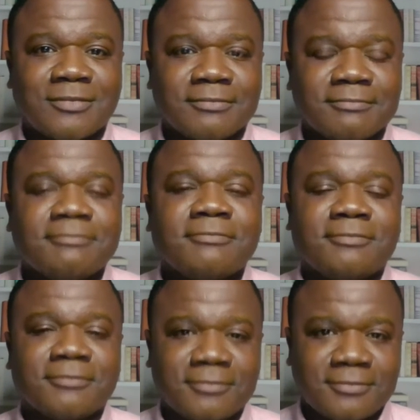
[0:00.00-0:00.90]

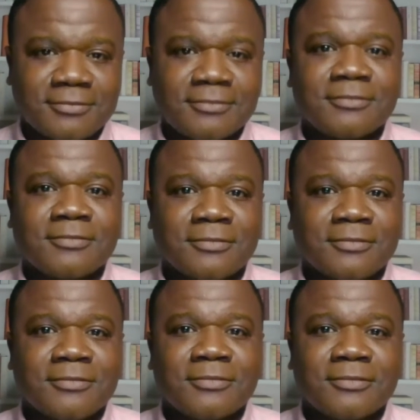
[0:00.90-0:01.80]

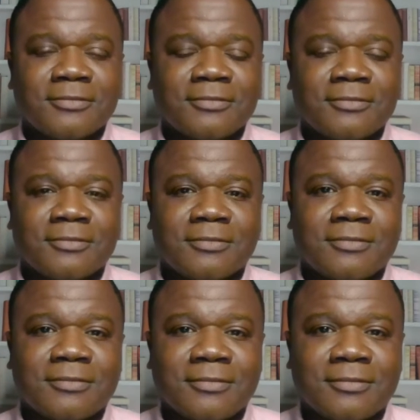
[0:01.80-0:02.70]

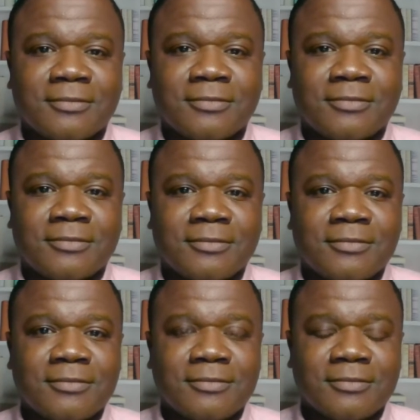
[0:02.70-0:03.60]

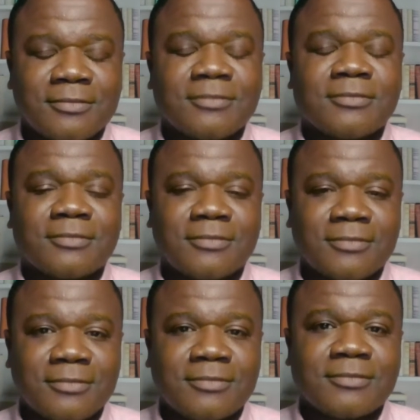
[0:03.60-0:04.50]
This person isn't speaking.